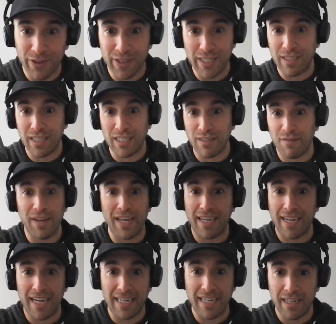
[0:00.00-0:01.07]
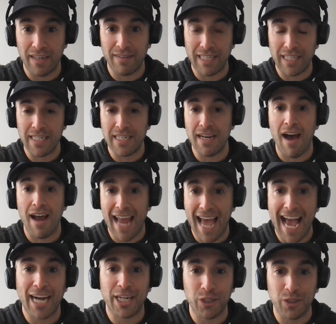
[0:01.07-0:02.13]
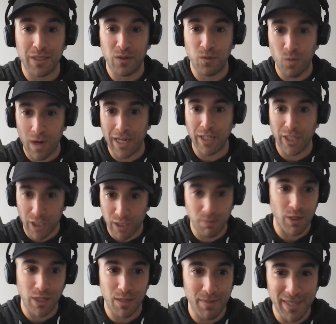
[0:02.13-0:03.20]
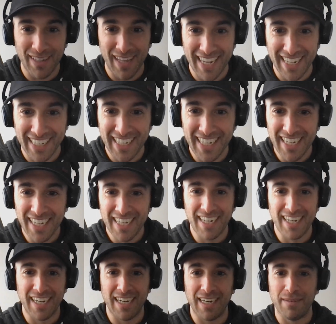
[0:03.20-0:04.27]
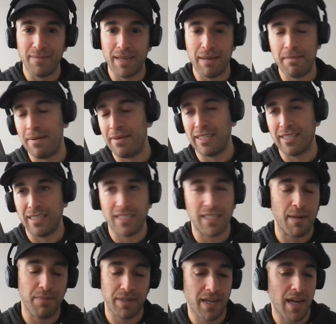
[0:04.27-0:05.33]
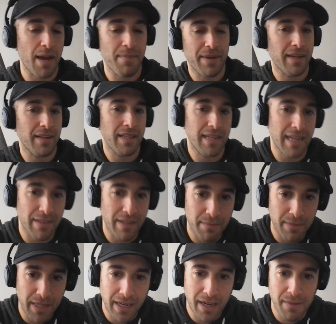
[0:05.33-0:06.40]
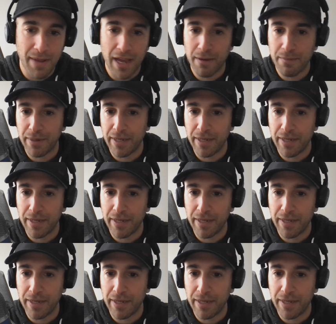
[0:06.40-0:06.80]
or this fake idea that's not actually what you're supposed to be like. And maybe this is a separate topic now that I'm thinking about it,